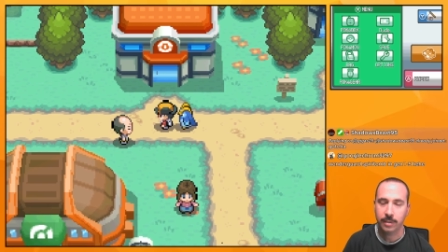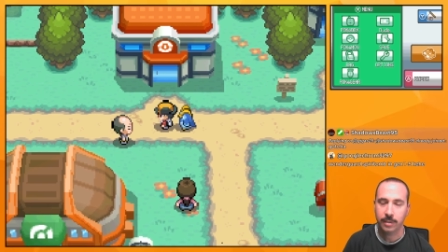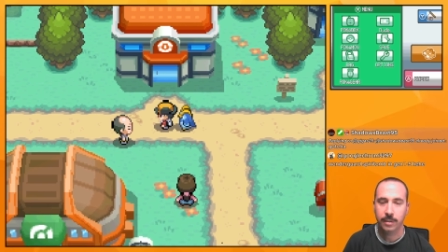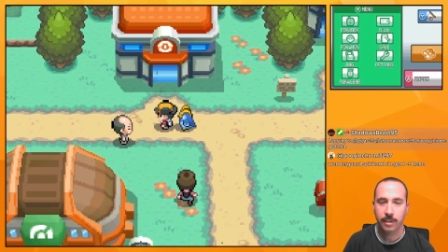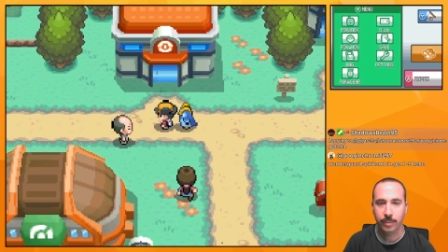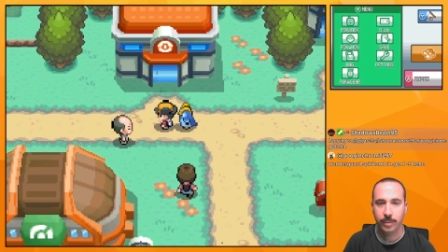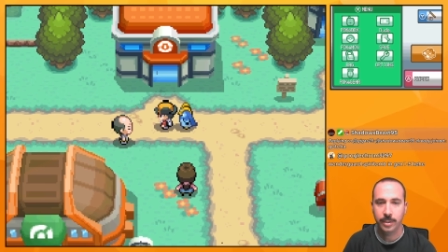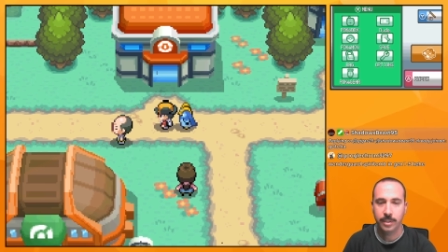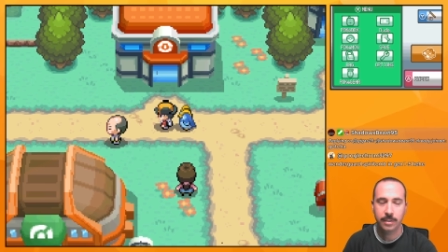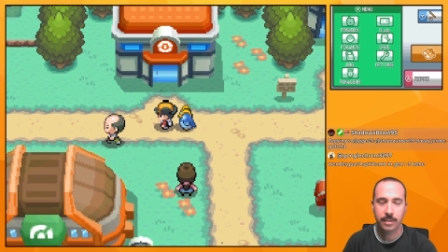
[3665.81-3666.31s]
no,
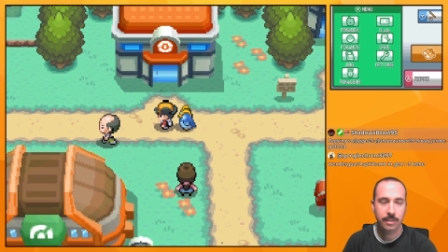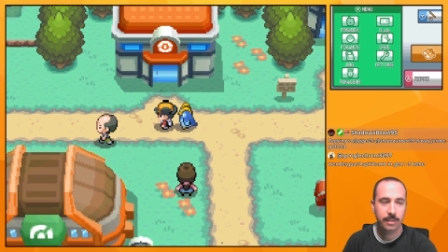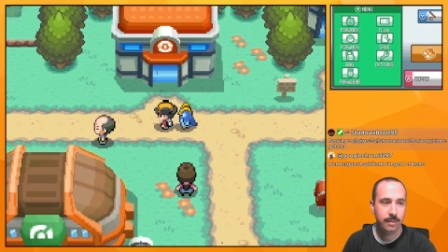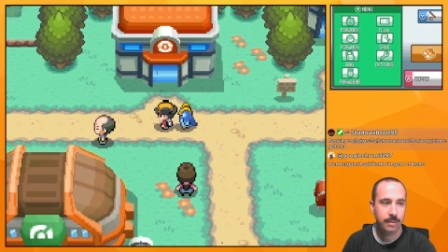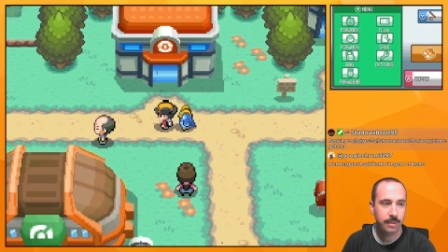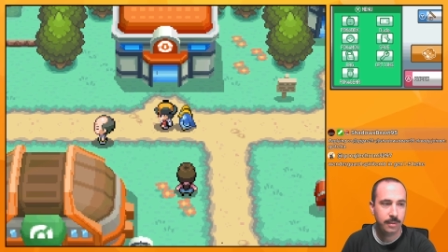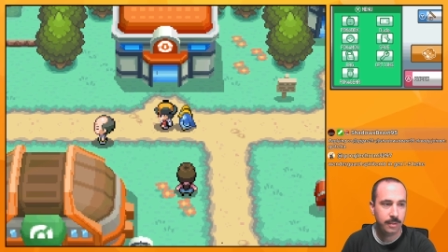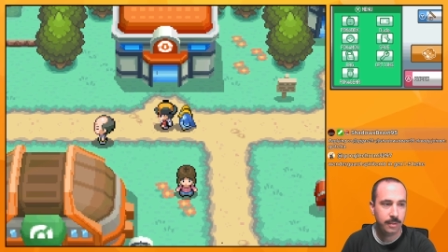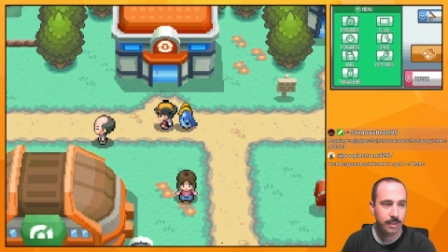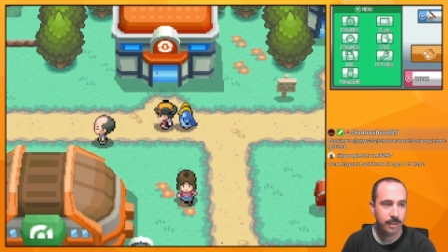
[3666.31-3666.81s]
we
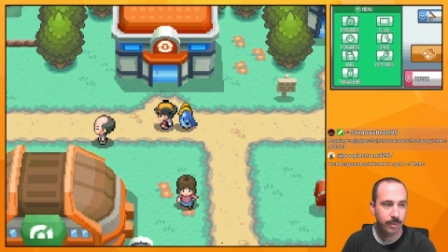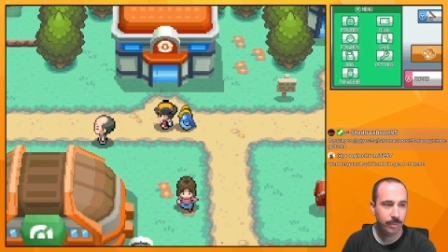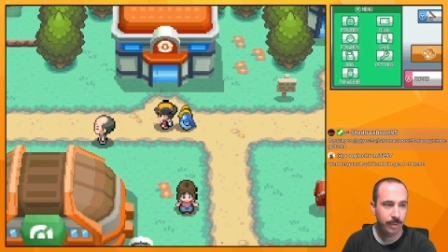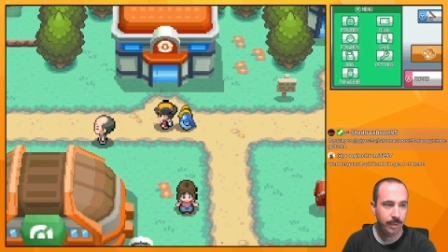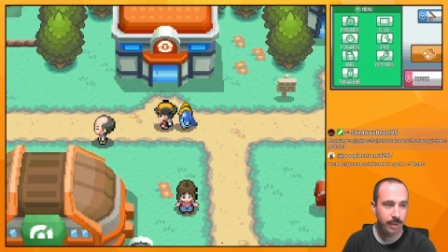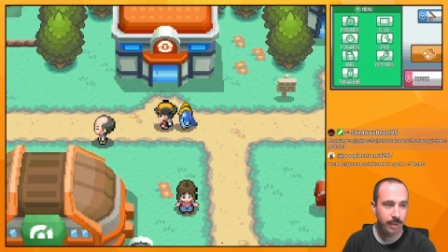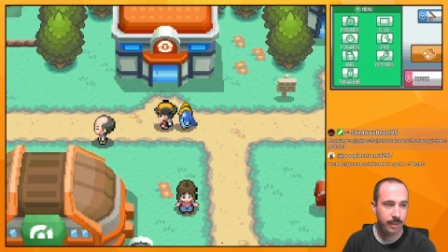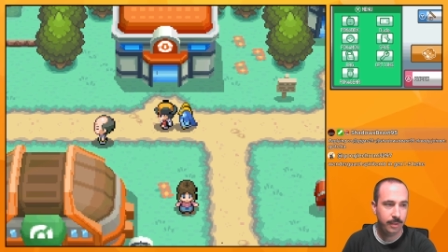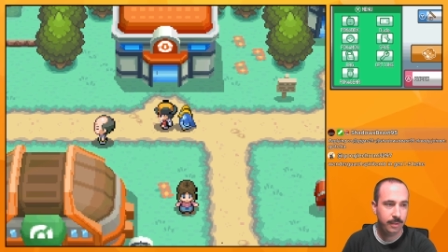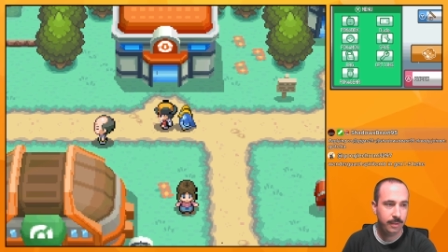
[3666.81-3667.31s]
still
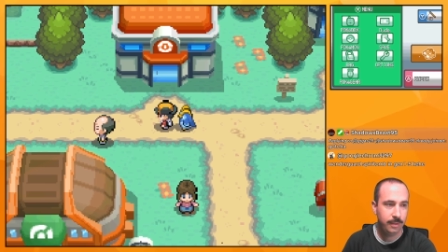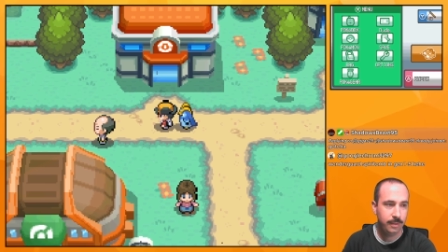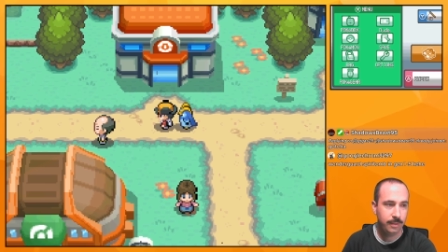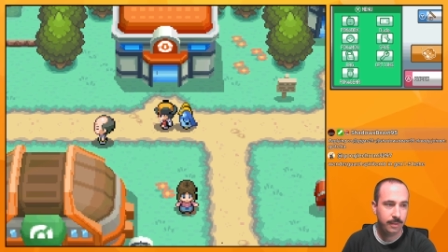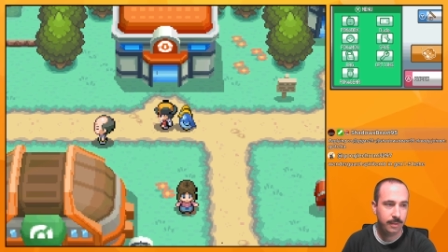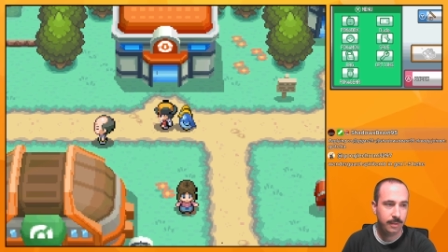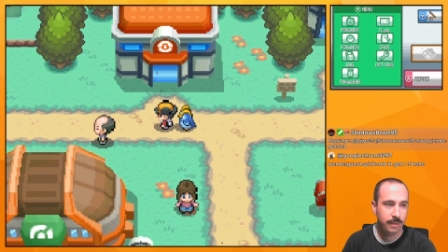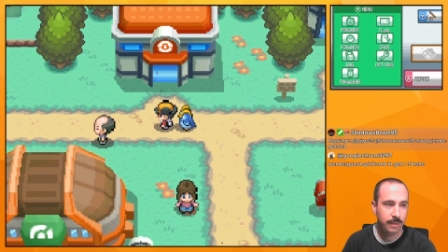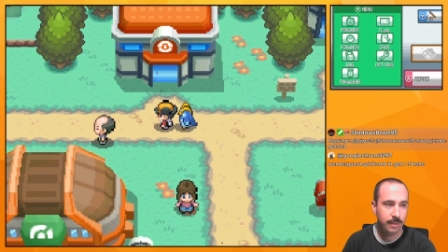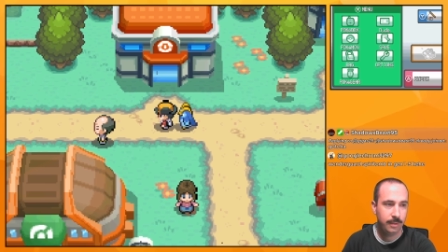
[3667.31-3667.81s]
run.
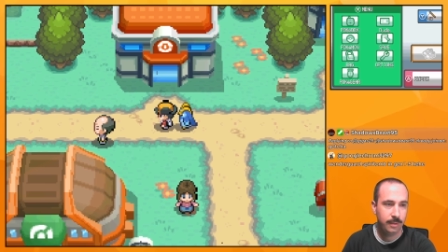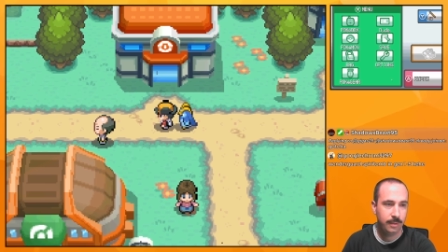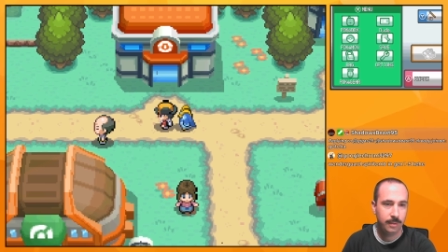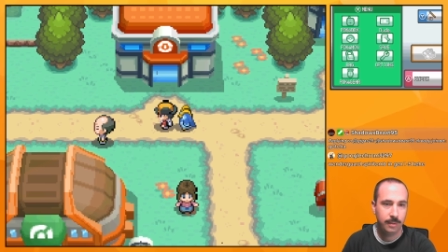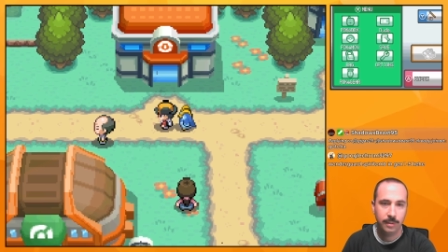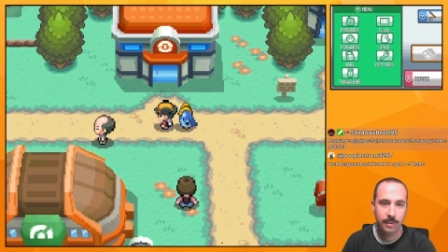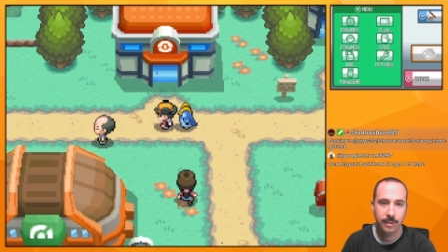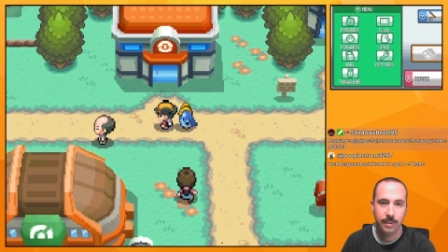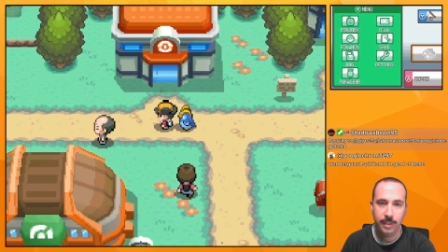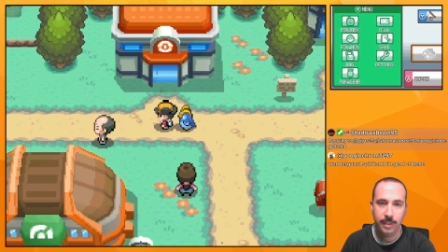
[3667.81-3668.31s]

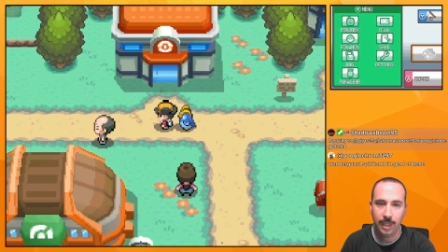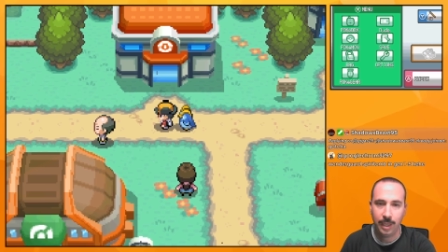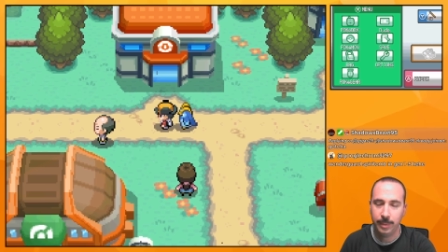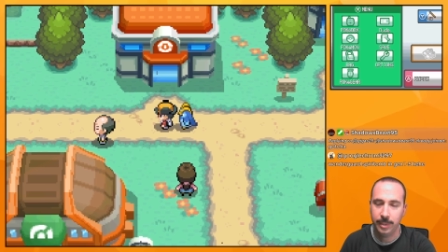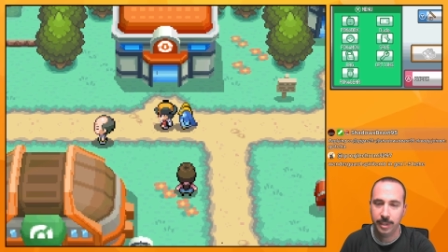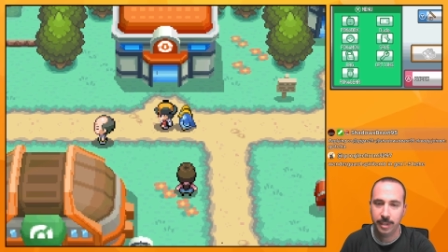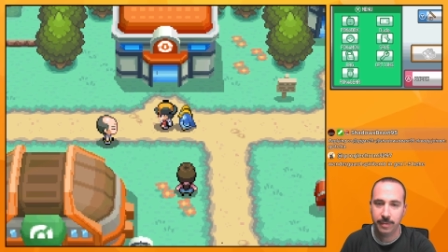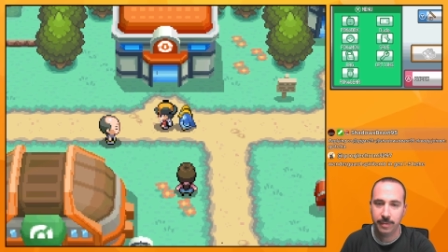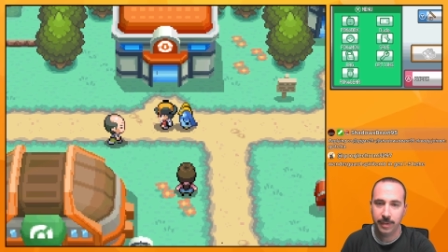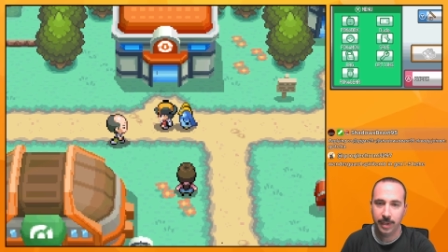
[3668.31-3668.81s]
I'm gonna
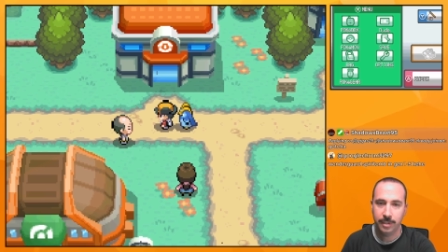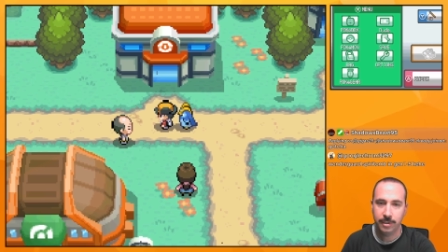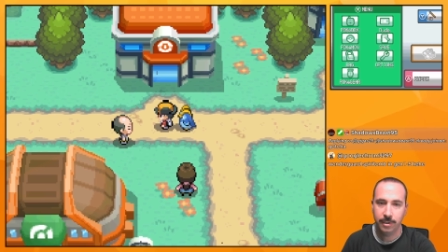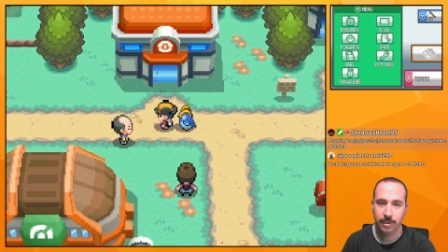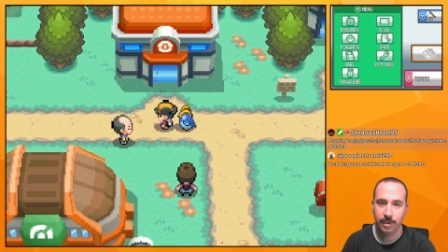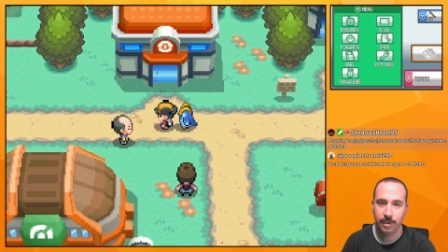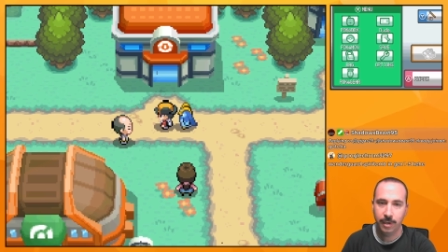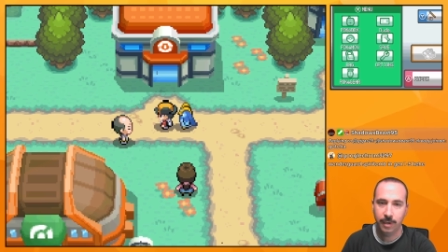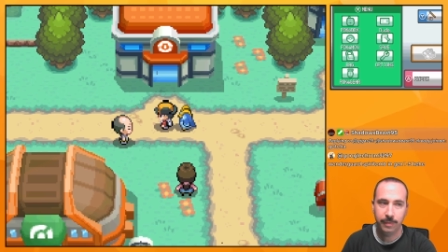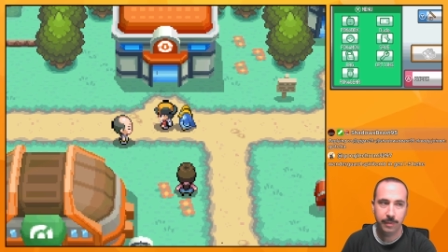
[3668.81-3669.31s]
leave that turned
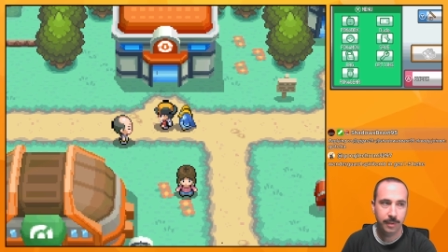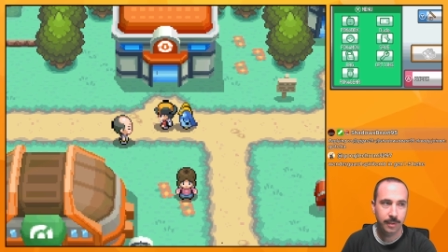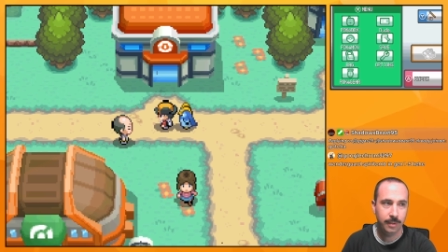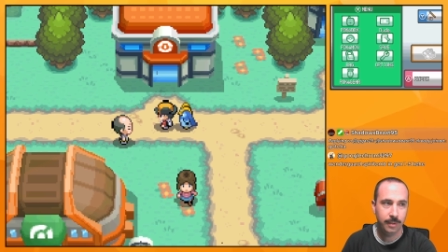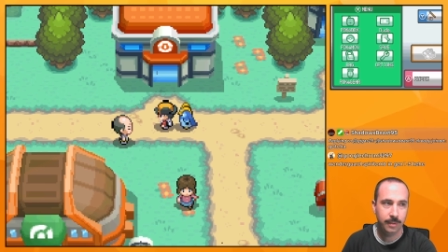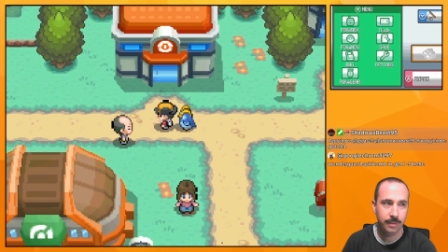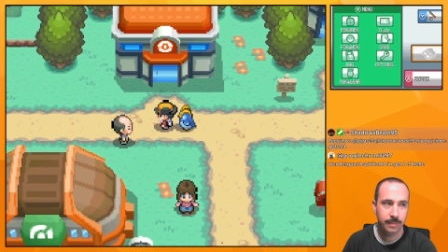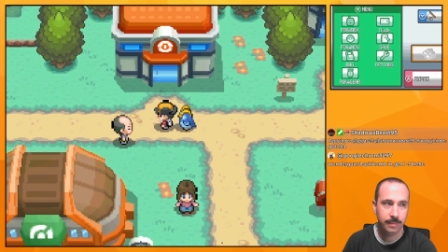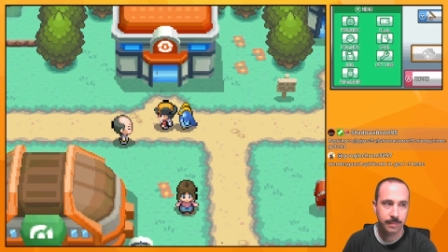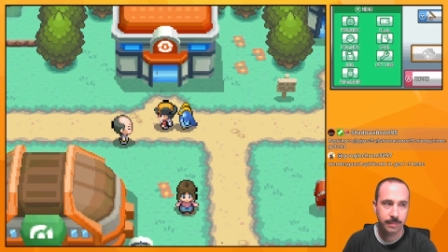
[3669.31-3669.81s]
off then.